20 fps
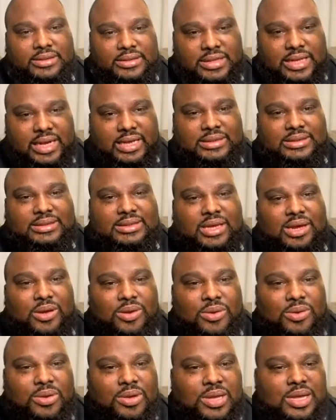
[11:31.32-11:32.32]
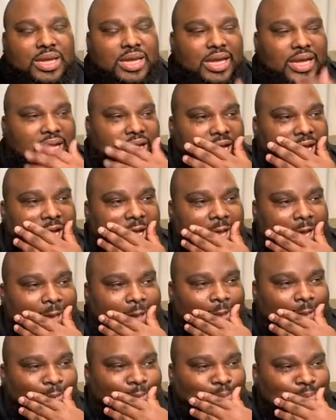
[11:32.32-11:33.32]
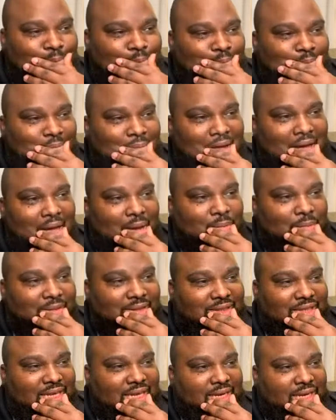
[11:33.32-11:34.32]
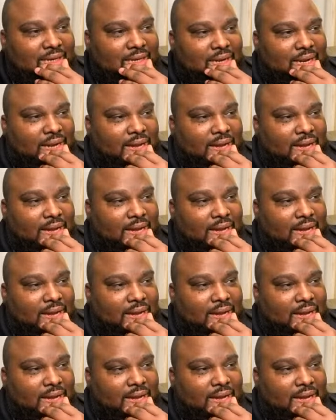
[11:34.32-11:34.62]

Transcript: Yeah. So I was in